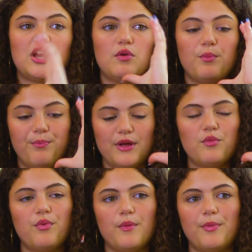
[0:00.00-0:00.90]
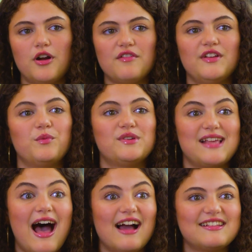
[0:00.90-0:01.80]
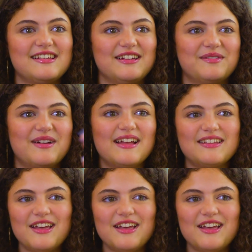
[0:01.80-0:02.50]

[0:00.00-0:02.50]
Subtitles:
and a big part of it was acting, right?